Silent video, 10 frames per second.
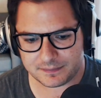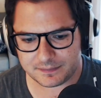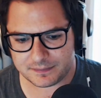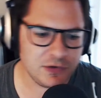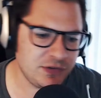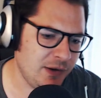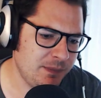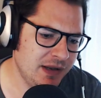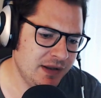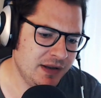So
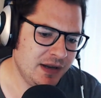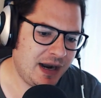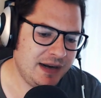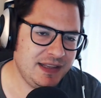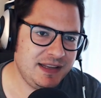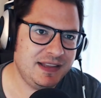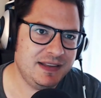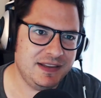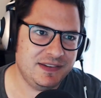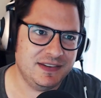I think that
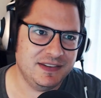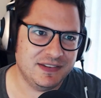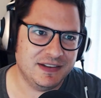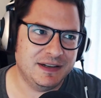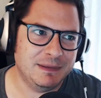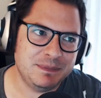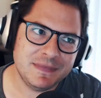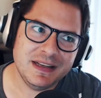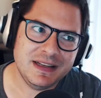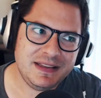this is the
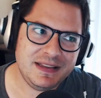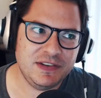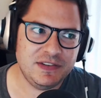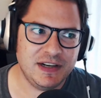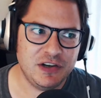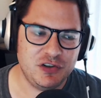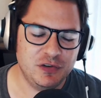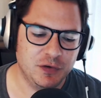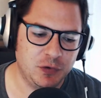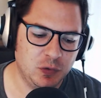uh, this is an
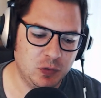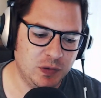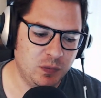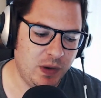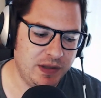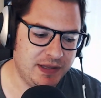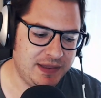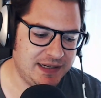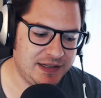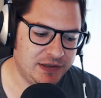issue for Google and one that
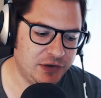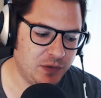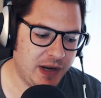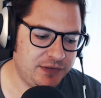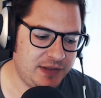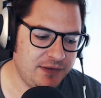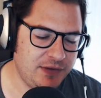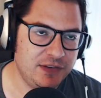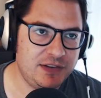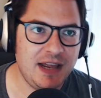they didn't address. They've
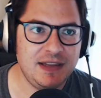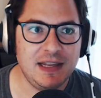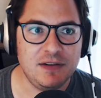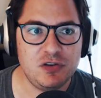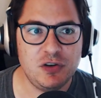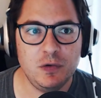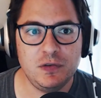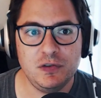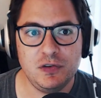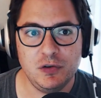instead they've
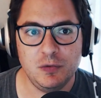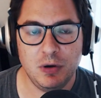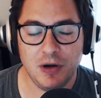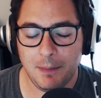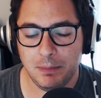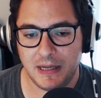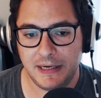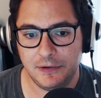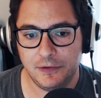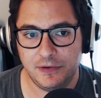chosen to put on
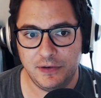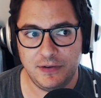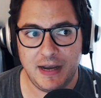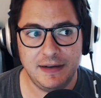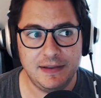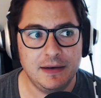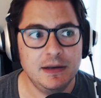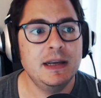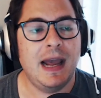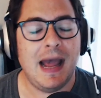blinders and decide that
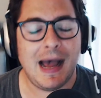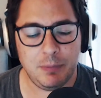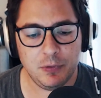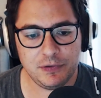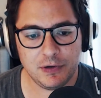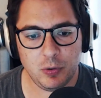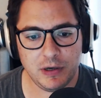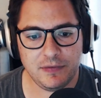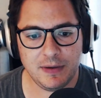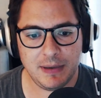Apple is their
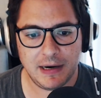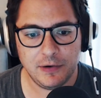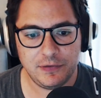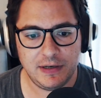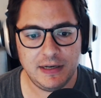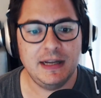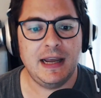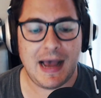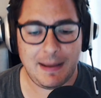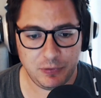point of comparison.
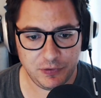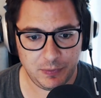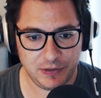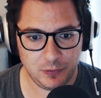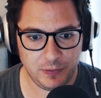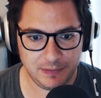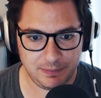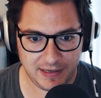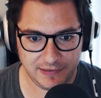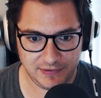Apple is what they're going
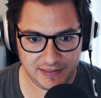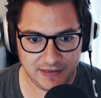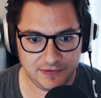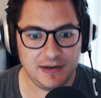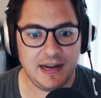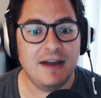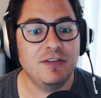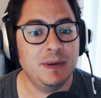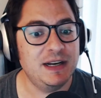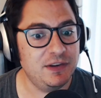to price against.
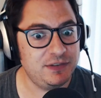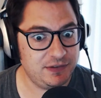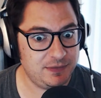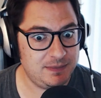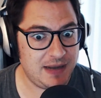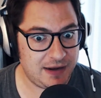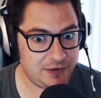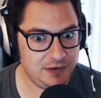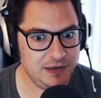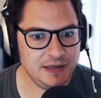Everybody else doesn't
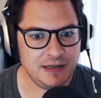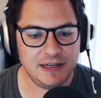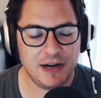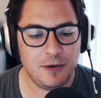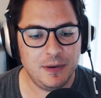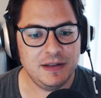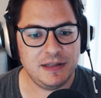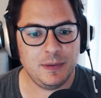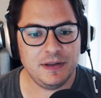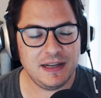matter. You know, the
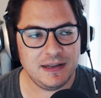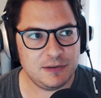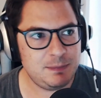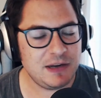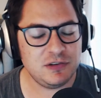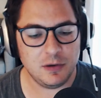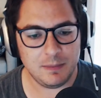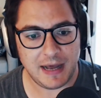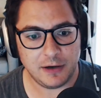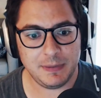only thing specs don't
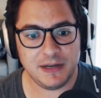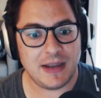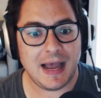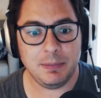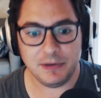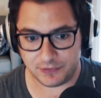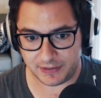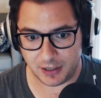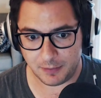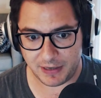matter because Apple doesn't
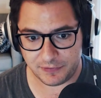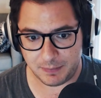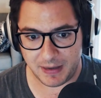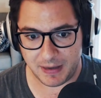care about specs.